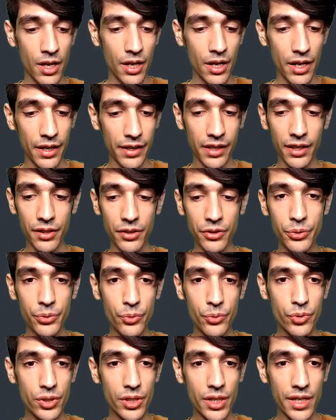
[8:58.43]
I can
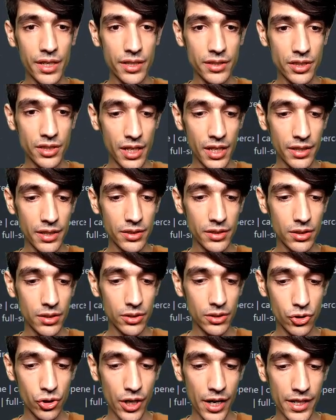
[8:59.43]
use a text
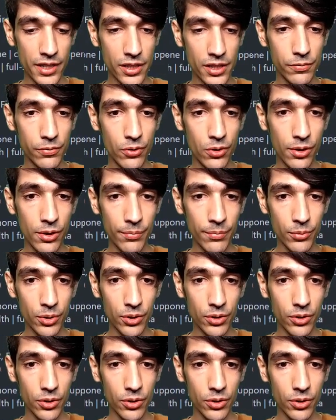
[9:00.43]
transform,